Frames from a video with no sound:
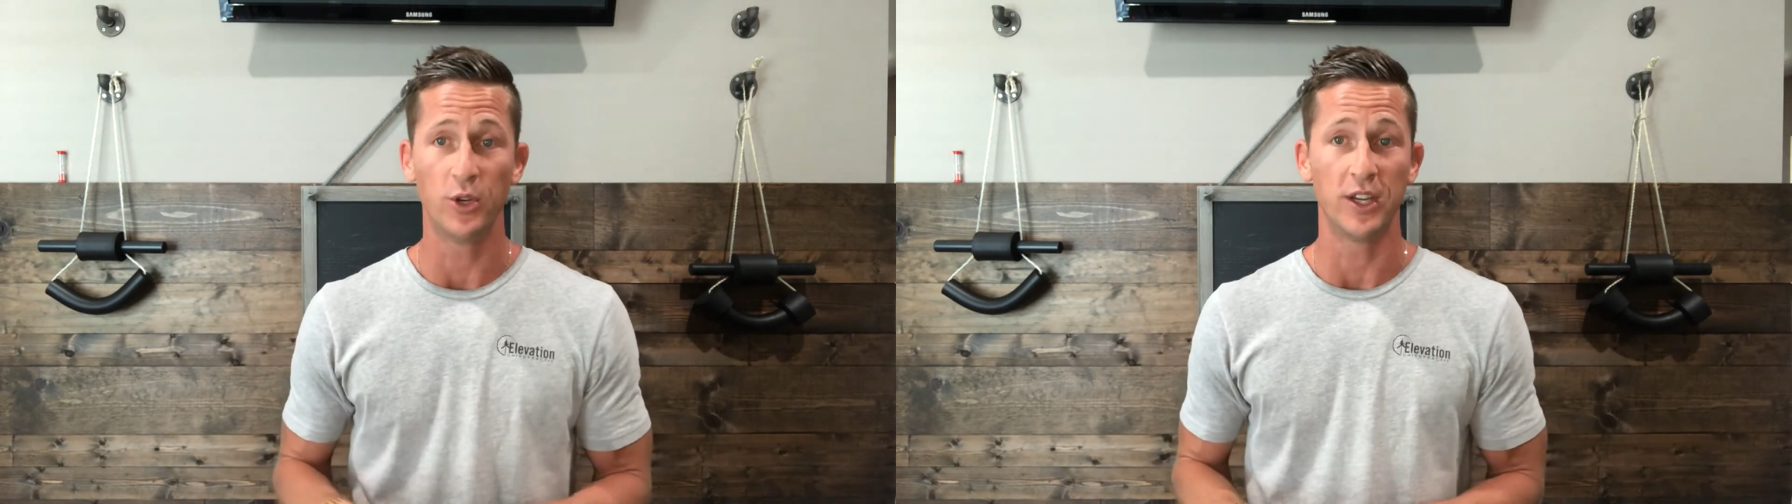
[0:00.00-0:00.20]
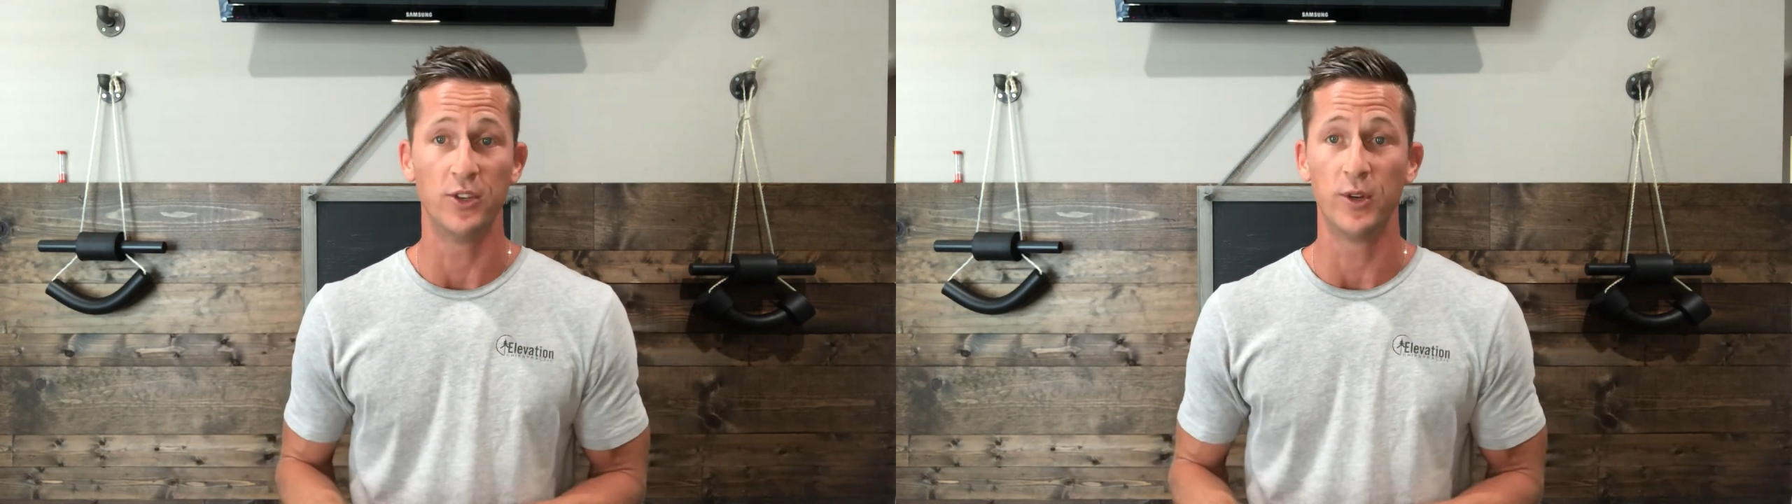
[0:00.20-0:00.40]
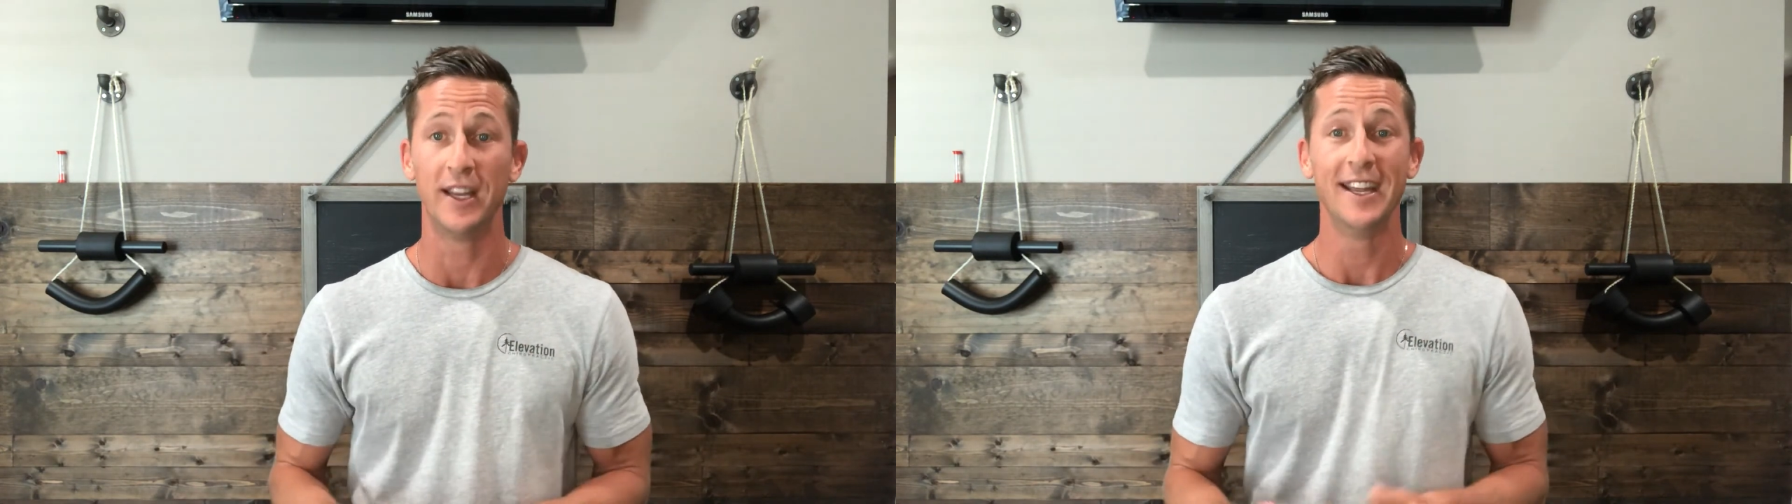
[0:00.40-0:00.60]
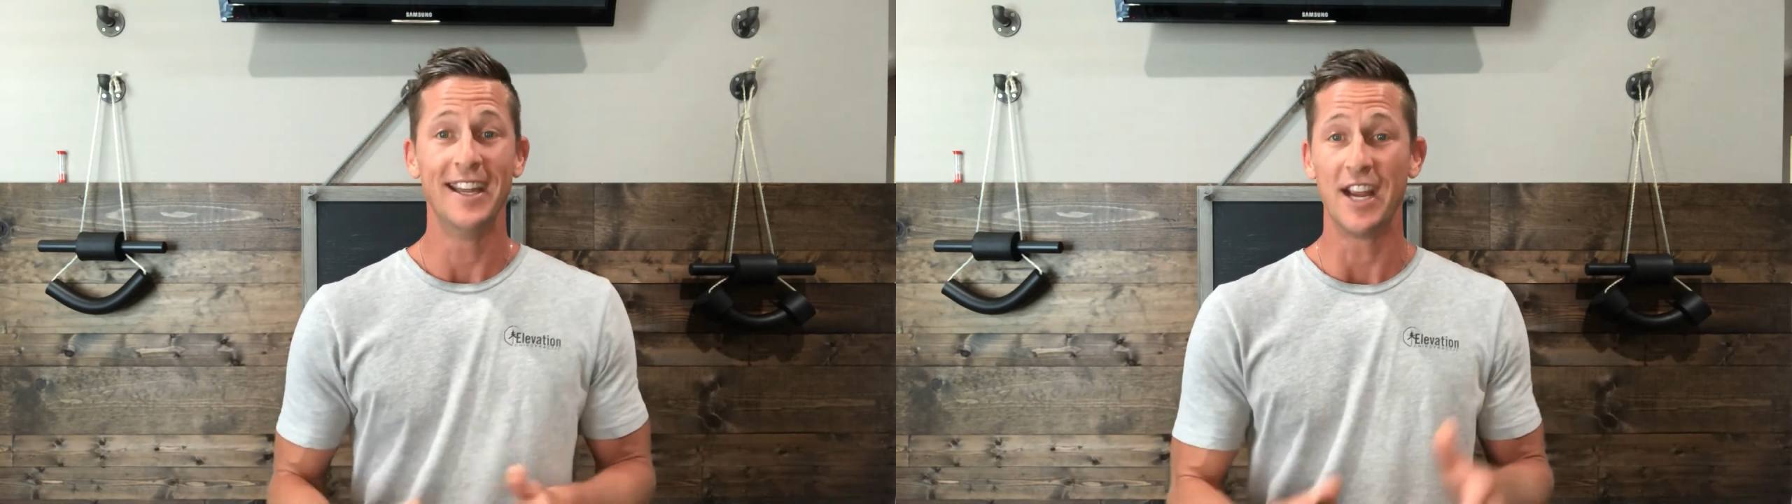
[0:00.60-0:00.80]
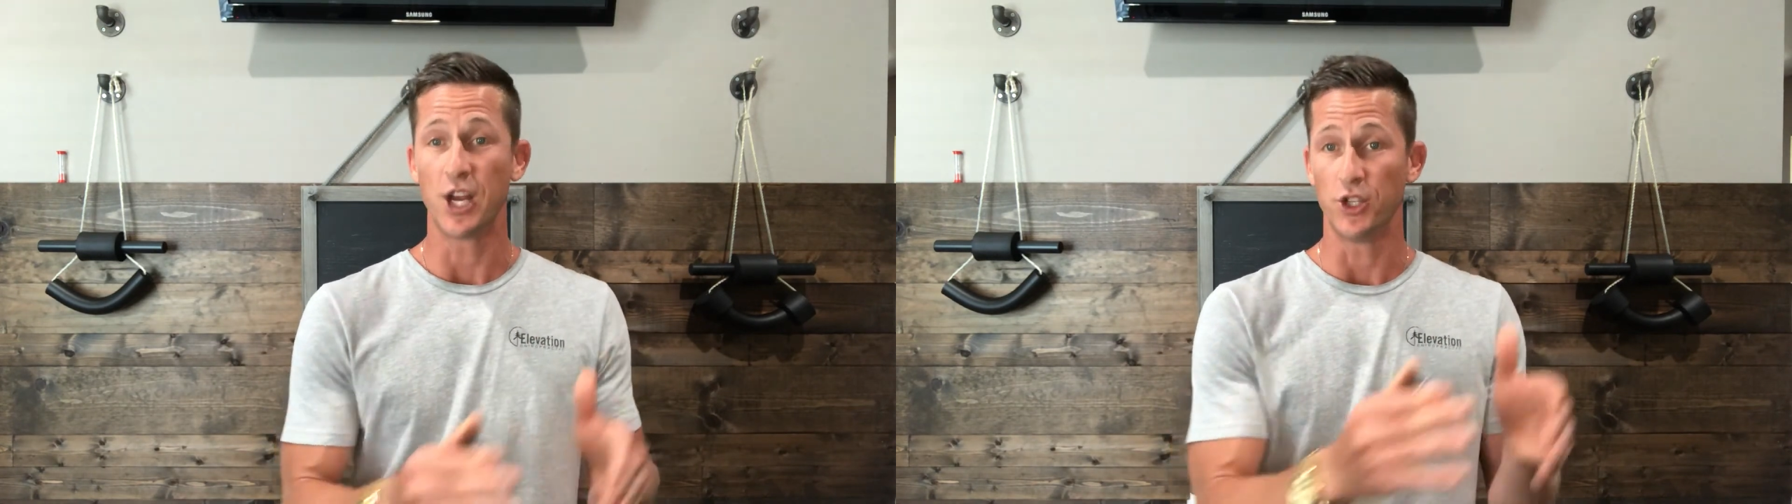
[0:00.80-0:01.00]
You can do it
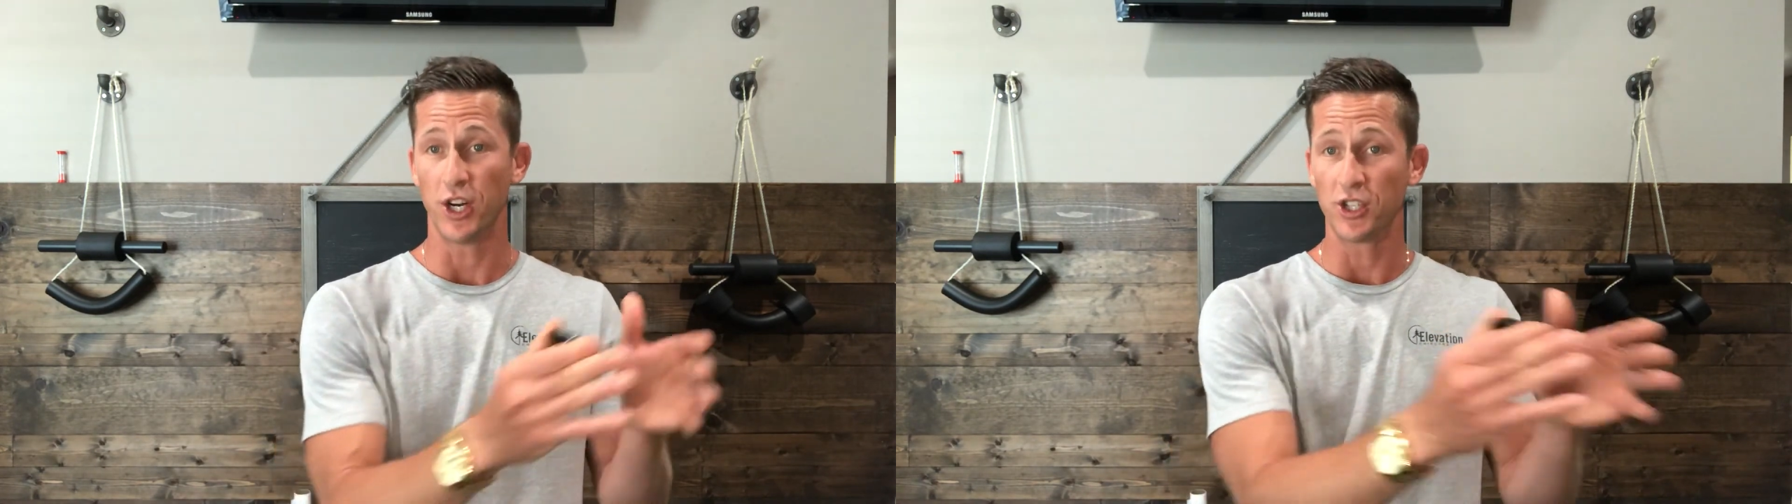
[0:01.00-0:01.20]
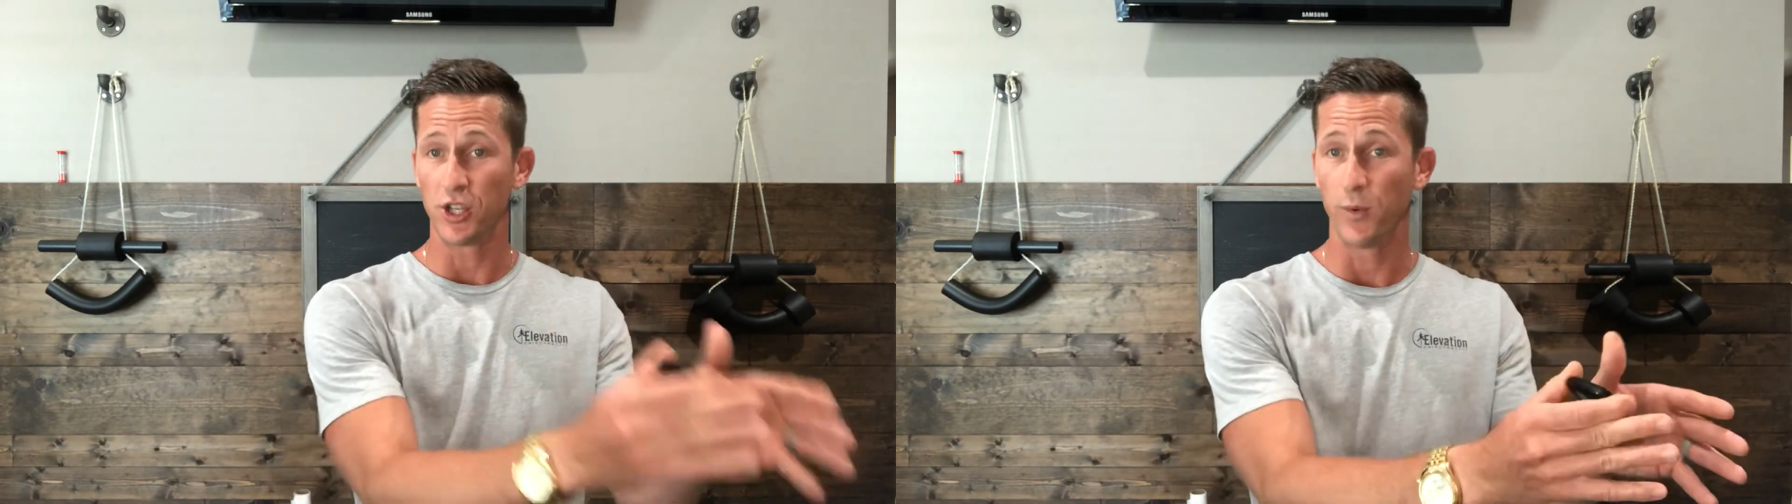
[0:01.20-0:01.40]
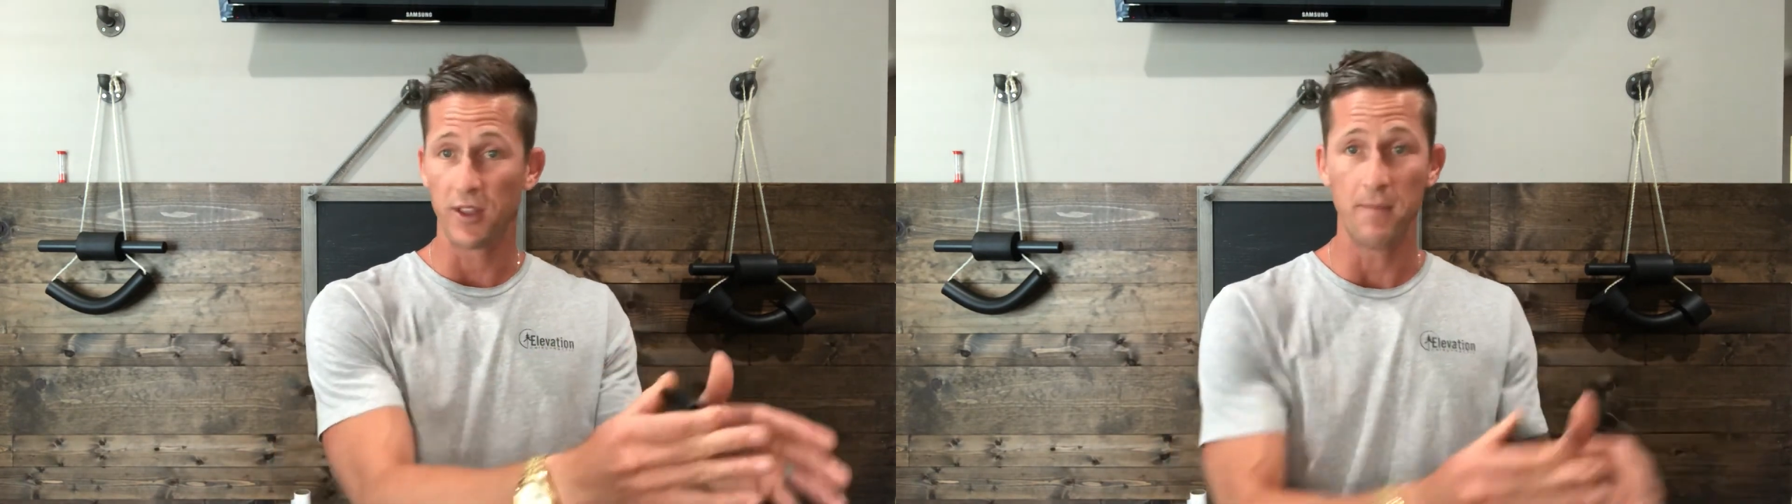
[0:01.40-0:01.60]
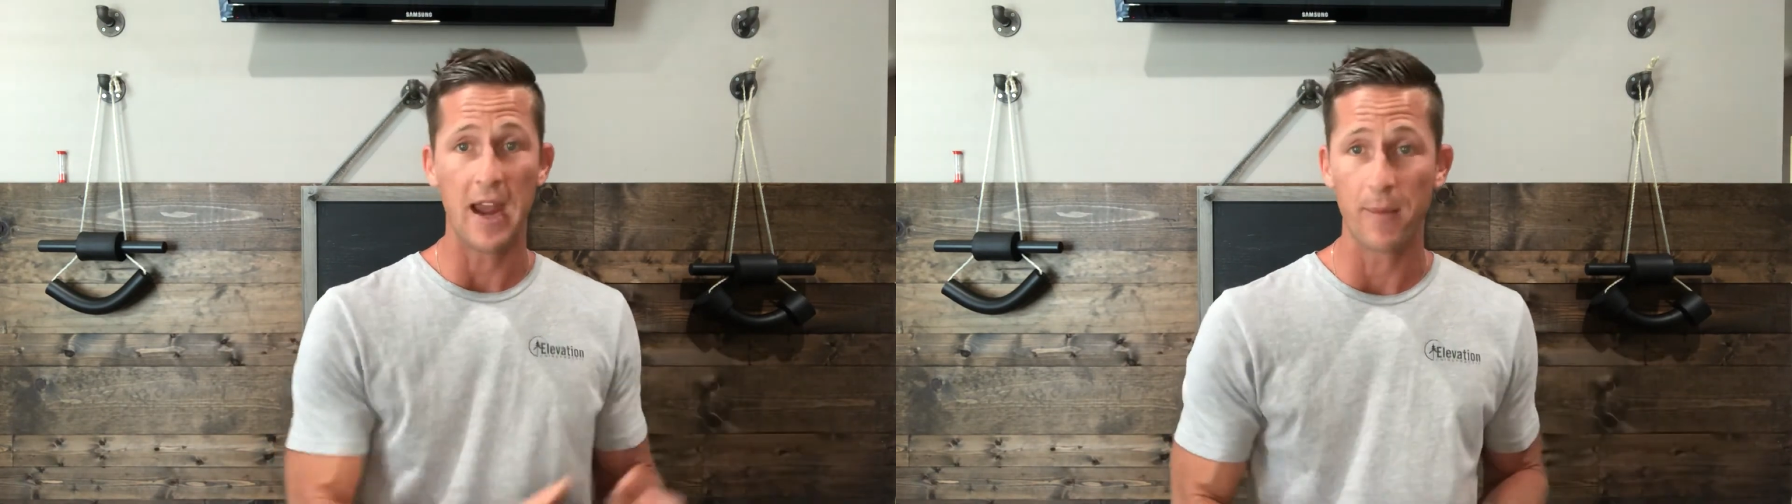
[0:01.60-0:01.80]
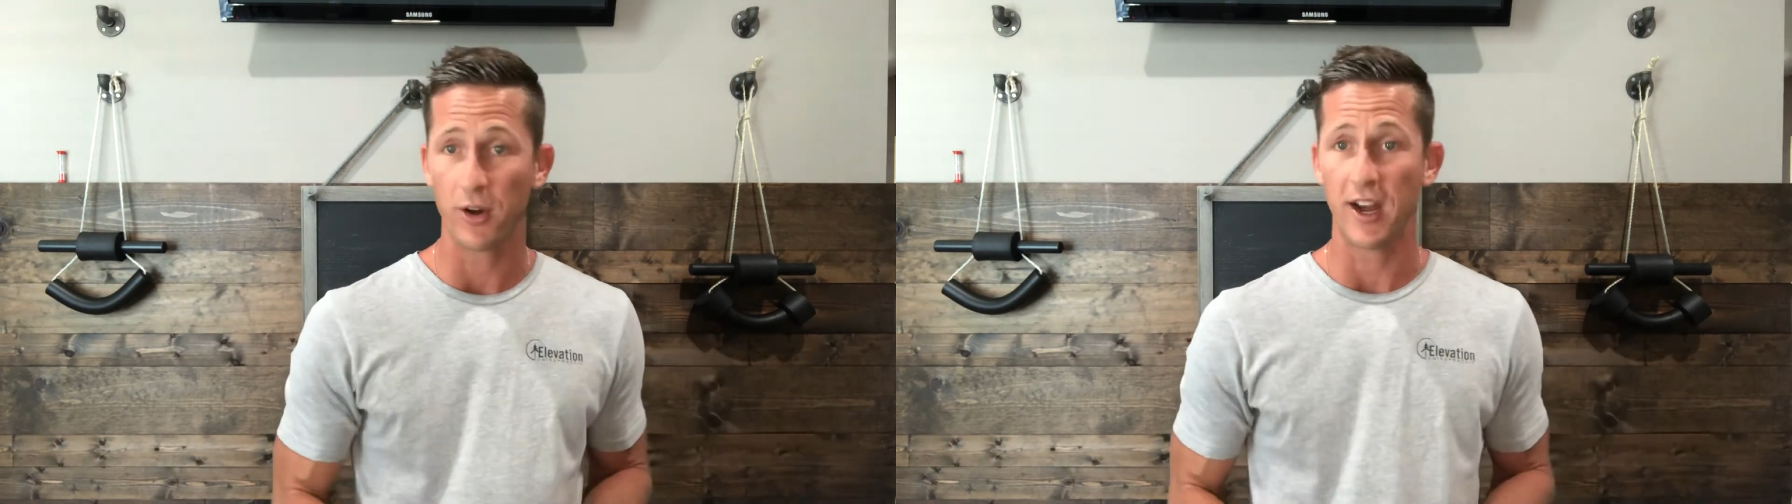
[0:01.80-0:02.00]
in conjunction with a
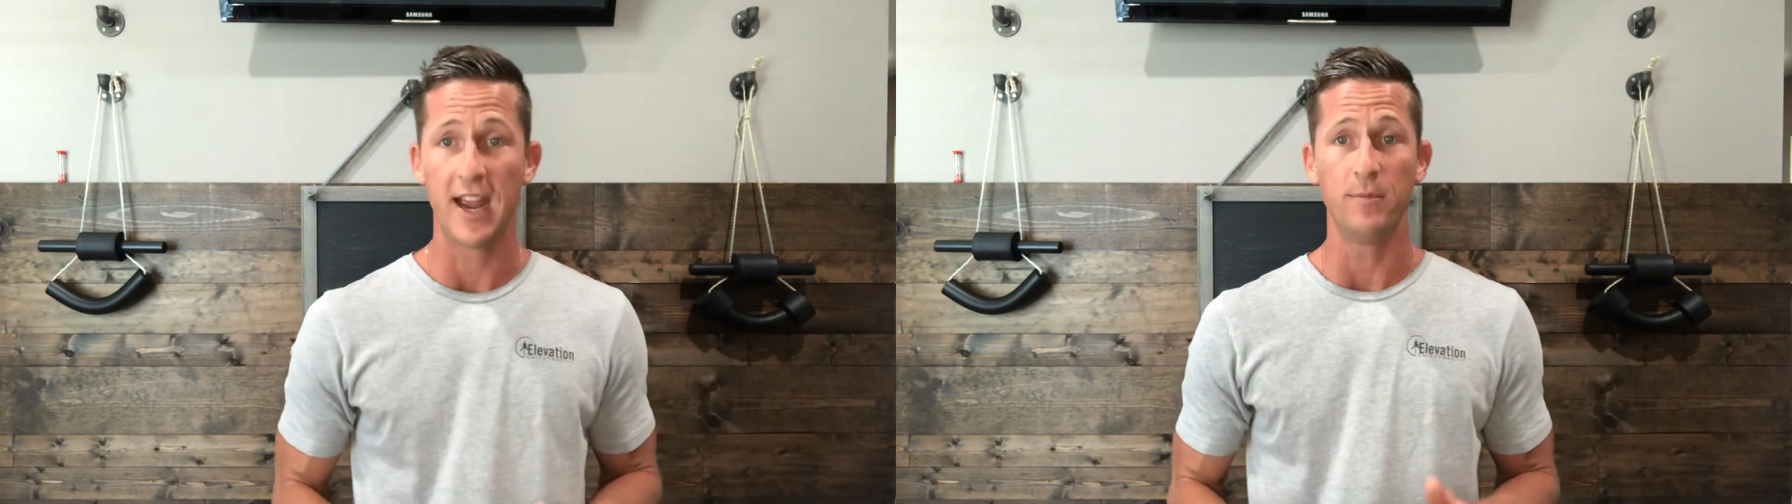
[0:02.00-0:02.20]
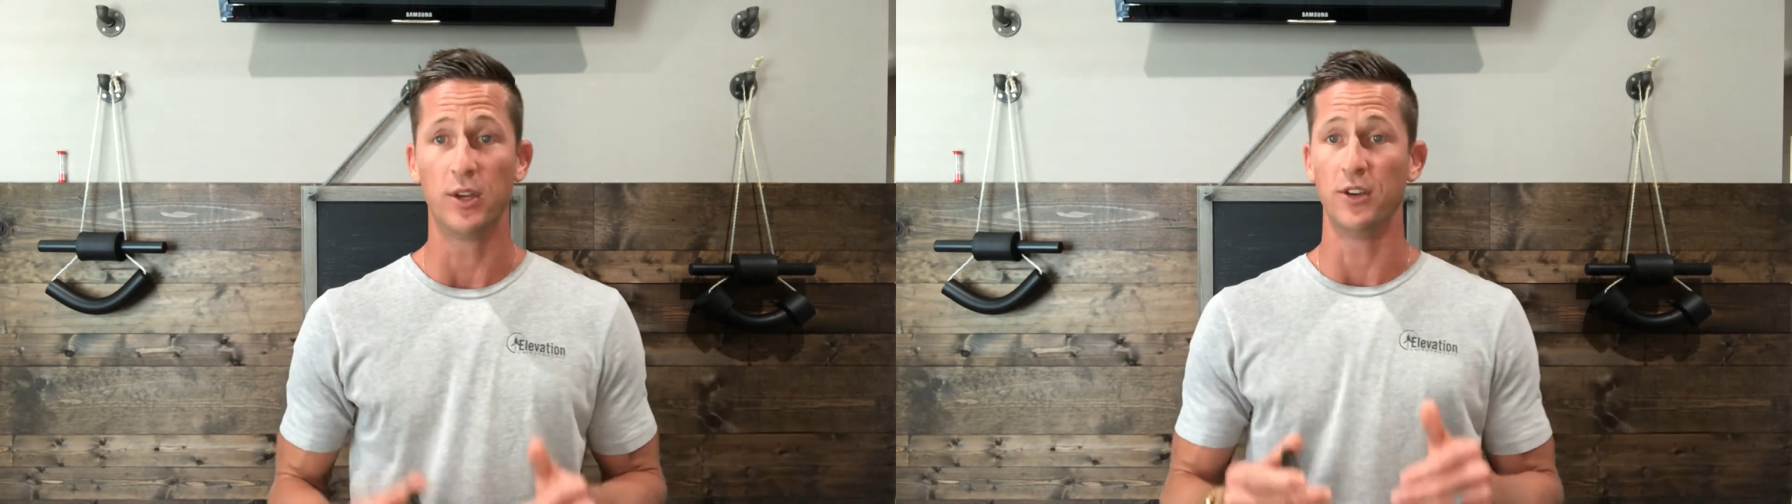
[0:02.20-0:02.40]
mammogram.